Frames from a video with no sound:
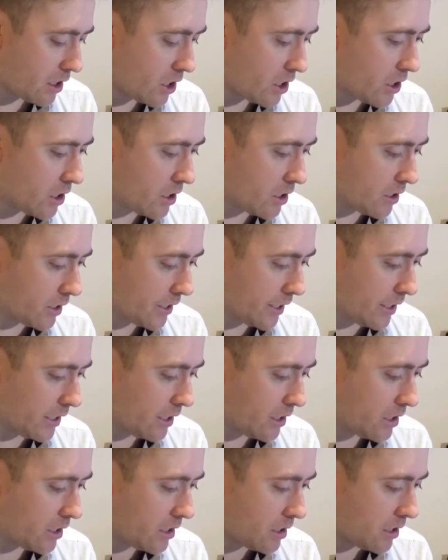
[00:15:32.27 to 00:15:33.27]
early
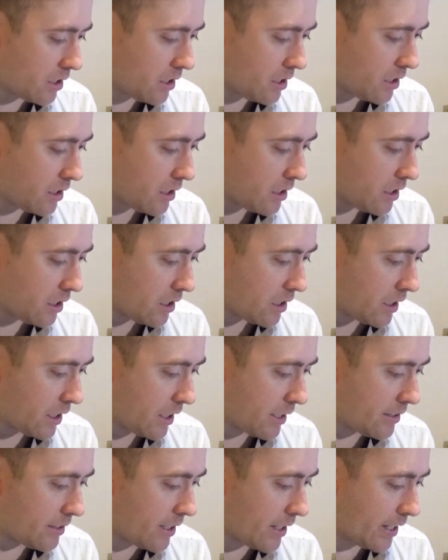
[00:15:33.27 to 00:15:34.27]

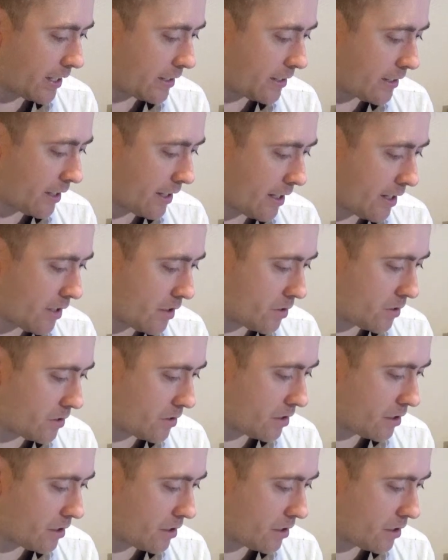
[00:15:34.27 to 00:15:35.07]
and take down